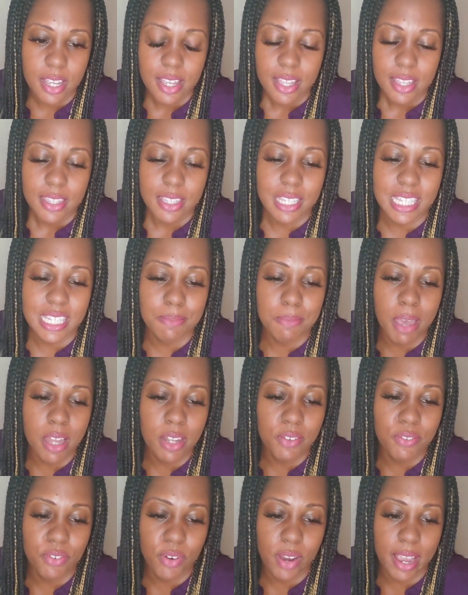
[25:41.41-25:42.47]
The smell
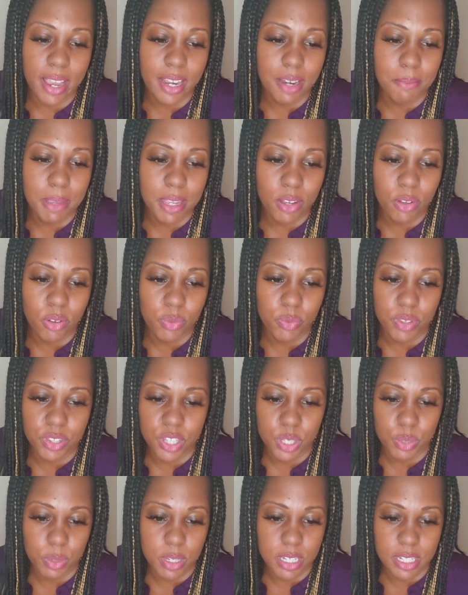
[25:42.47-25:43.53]
of rain mingled with
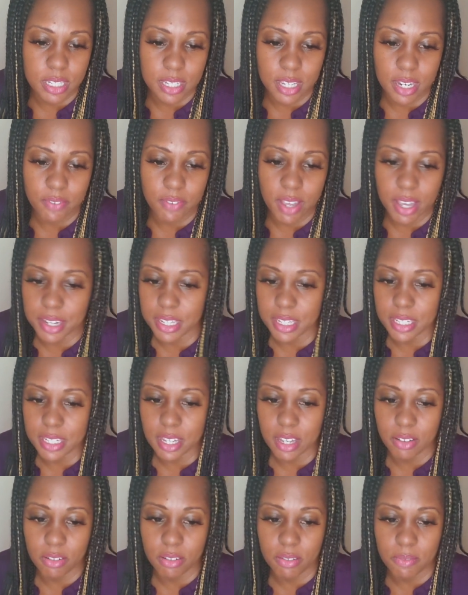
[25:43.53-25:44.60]
sweet scent of
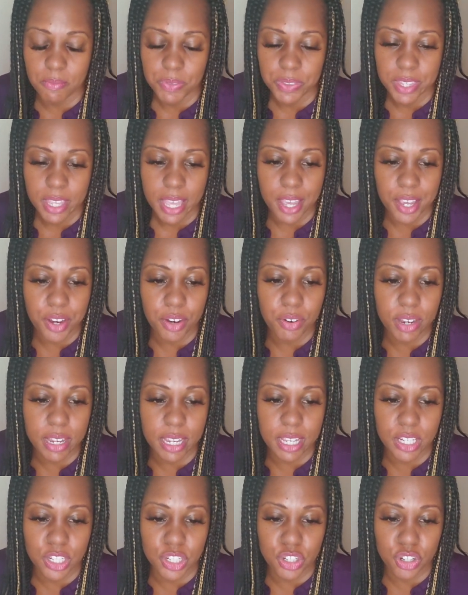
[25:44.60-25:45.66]
honeysuckle, and
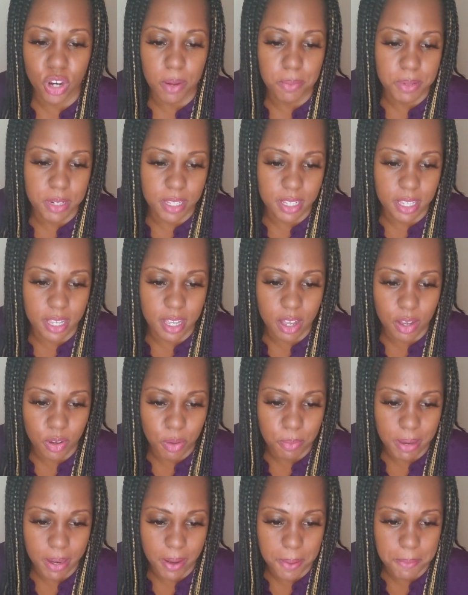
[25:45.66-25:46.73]
crickets chirped in the
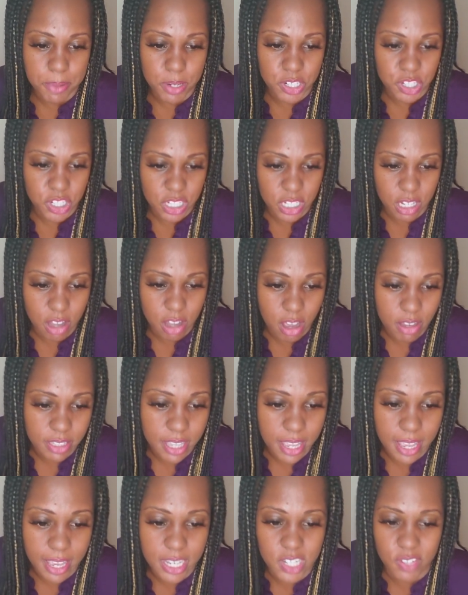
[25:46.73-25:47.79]
huckleberry bushes along the
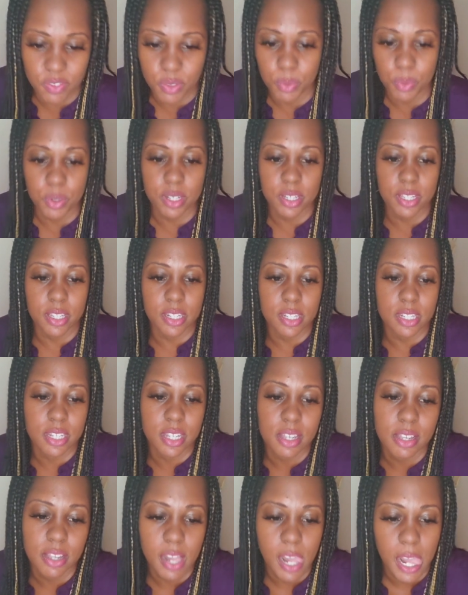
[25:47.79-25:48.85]
edge of the woods.
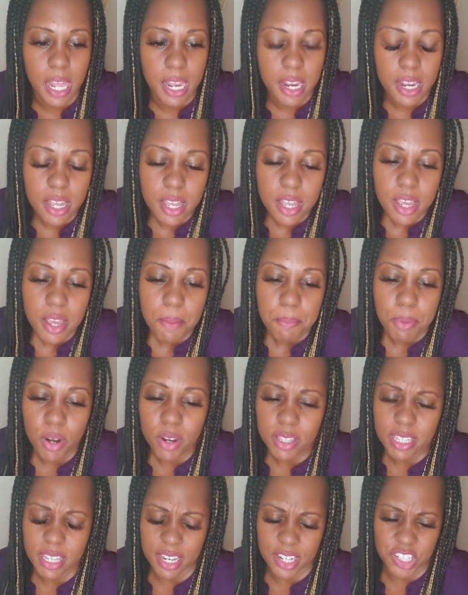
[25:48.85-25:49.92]

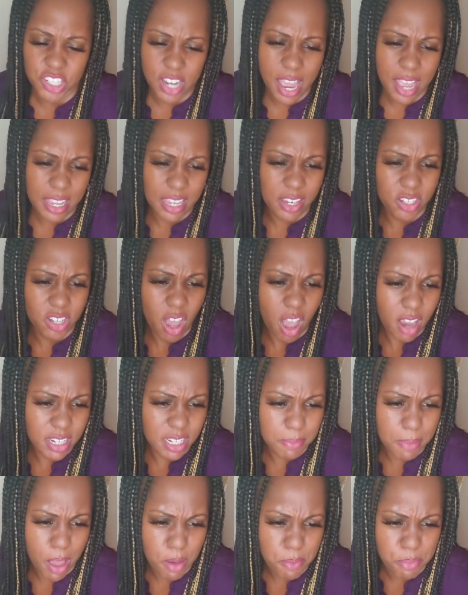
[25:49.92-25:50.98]
Bertha and Jackie talked
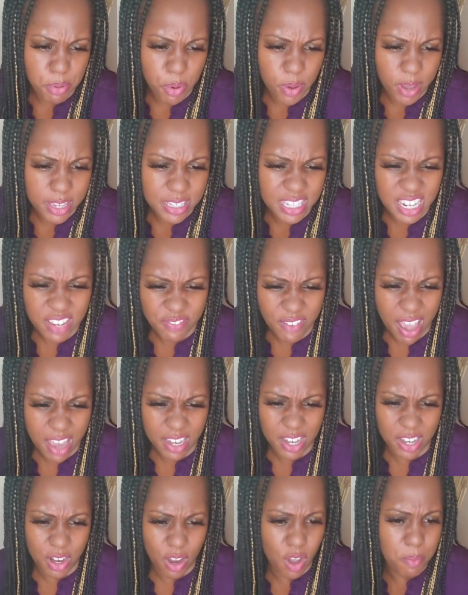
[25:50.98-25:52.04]
about boys, and if I
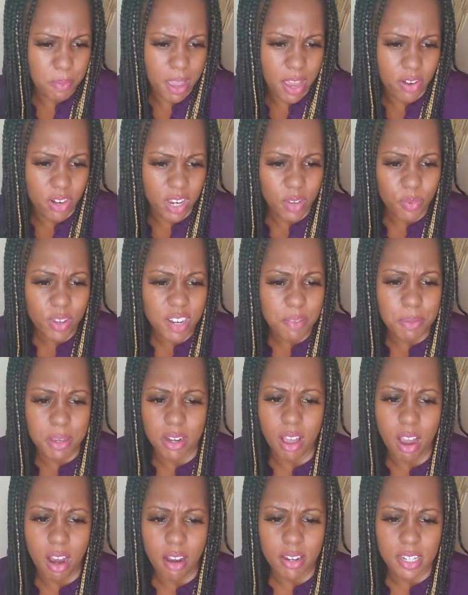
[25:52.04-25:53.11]
didn't know better, it would have been
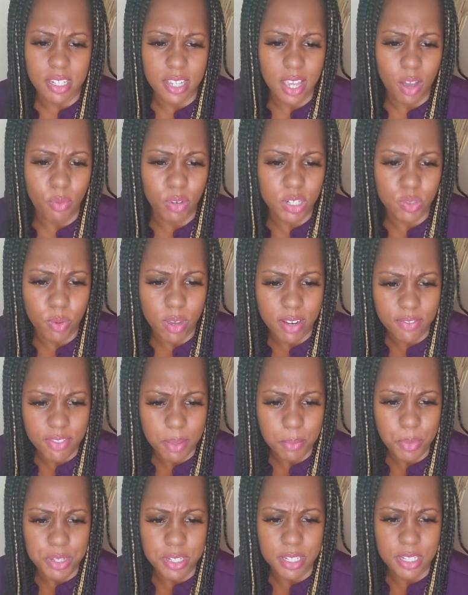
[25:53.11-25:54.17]
hard to tell which one of them
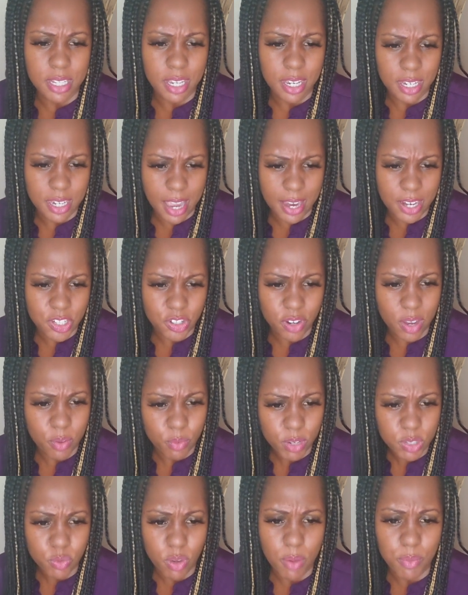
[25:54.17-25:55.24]
was a teenager and
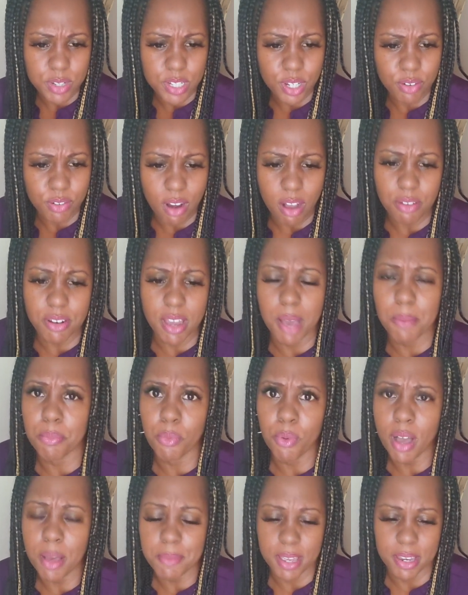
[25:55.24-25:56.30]
which one was a grown-up
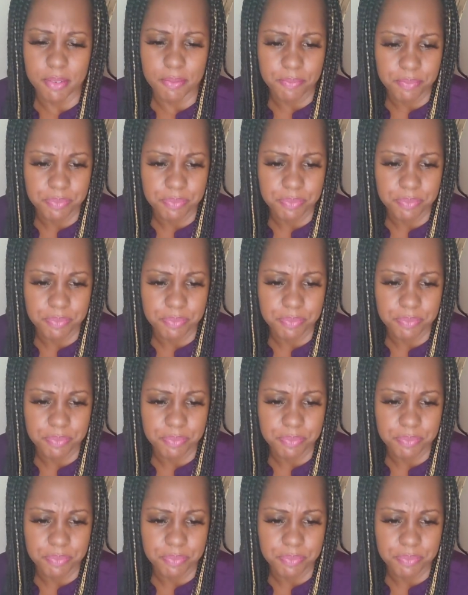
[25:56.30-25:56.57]
woman.